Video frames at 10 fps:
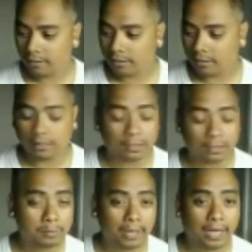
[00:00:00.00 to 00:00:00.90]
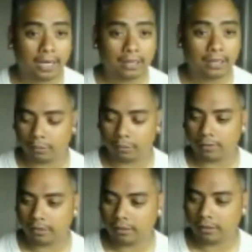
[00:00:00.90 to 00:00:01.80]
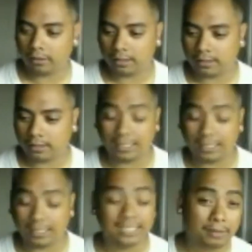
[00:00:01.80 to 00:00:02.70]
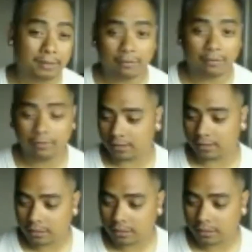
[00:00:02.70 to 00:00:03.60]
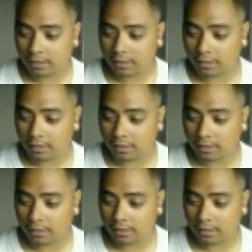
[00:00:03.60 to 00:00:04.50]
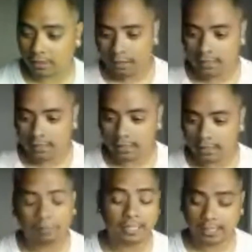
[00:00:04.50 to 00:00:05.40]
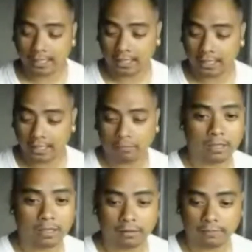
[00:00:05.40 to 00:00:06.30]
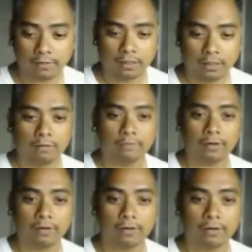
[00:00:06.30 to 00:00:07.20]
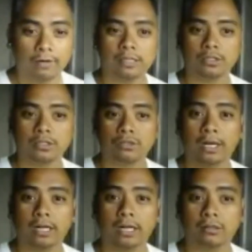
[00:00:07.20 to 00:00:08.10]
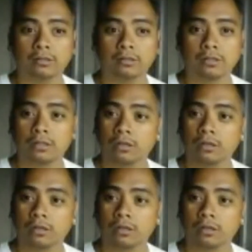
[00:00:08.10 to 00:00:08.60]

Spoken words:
the touchpad or the type cover and the touch covers? And is it going to be the same kind of very strange